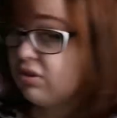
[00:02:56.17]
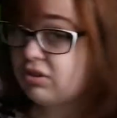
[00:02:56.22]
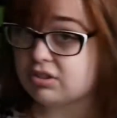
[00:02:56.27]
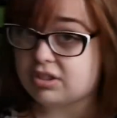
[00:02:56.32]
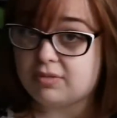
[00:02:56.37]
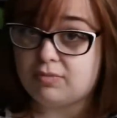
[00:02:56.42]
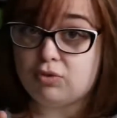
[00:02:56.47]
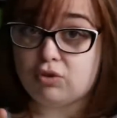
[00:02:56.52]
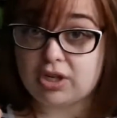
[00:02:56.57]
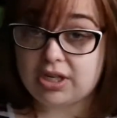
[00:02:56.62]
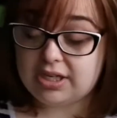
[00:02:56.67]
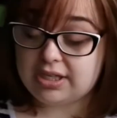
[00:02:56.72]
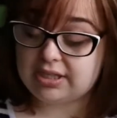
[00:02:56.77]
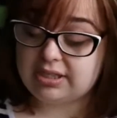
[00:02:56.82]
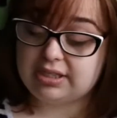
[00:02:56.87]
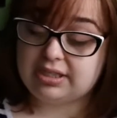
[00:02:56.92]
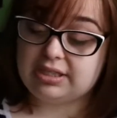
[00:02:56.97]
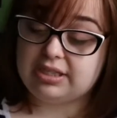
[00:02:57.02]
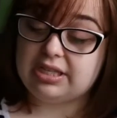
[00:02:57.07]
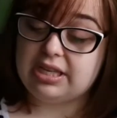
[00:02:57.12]
got some
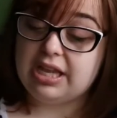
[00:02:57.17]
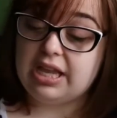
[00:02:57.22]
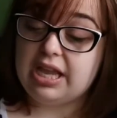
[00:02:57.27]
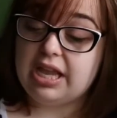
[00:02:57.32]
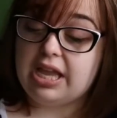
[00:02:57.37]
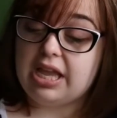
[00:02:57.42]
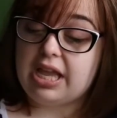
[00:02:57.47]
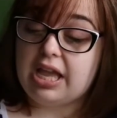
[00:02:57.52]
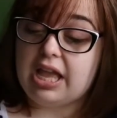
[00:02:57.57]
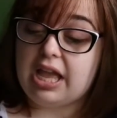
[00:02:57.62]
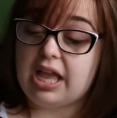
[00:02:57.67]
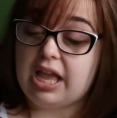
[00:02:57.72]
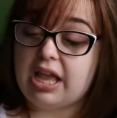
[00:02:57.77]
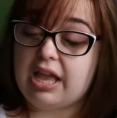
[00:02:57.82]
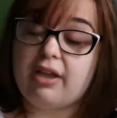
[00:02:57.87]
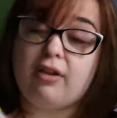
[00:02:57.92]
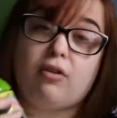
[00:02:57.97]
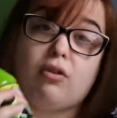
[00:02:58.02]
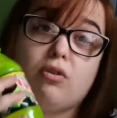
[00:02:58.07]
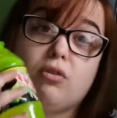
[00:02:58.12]
drinks.
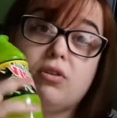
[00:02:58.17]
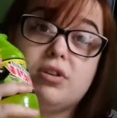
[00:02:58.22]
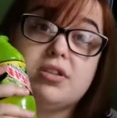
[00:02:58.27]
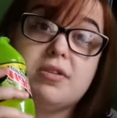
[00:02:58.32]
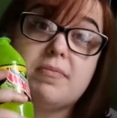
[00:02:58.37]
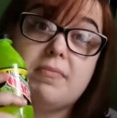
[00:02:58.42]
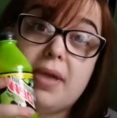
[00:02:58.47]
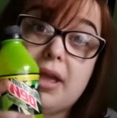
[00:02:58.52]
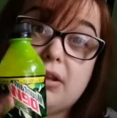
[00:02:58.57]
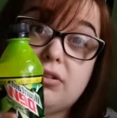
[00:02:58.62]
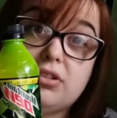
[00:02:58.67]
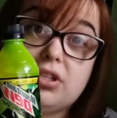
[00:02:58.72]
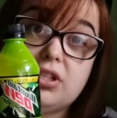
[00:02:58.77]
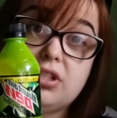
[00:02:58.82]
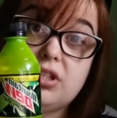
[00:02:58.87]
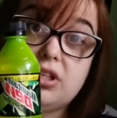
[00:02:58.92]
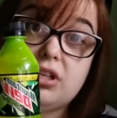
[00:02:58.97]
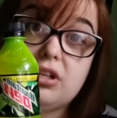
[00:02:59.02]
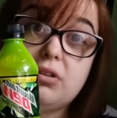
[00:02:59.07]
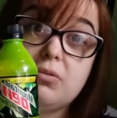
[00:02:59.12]
Of course, Mountain
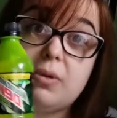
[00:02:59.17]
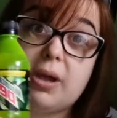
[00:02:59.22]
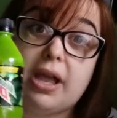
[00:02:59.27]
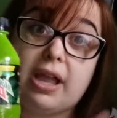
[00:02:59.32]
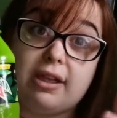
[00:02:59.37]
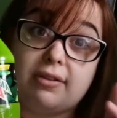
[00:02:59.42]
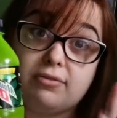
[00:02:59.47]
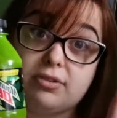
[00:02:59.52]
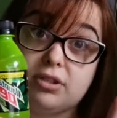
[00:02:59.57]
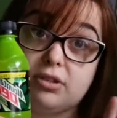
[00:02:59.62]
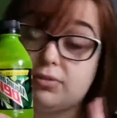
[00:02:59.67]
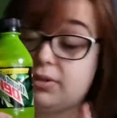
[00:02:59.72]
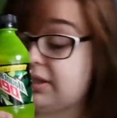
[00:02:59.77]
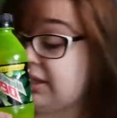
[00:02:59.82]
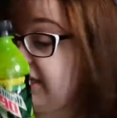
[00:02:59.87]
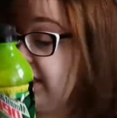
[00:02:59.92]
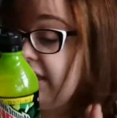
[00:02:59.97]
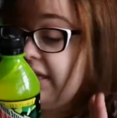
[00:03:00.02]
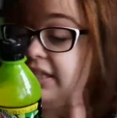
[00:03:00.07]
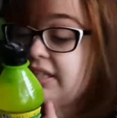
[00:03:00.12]
Dew. I have two of
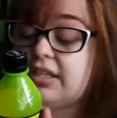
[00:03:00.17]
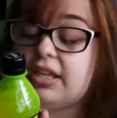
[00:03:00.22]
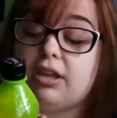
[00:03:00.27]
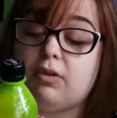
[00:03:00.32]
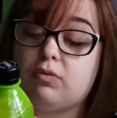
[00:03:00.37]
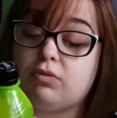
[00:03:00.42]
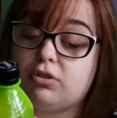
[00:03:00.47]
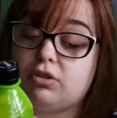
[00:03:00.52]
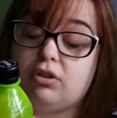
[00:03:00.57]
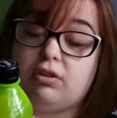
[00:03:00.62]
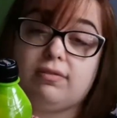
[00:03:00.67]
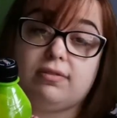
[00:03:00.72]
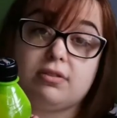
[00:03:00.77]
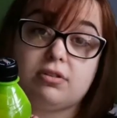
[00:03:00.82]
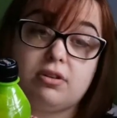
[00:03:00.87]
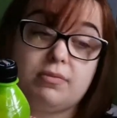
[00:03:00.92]
these. It was two for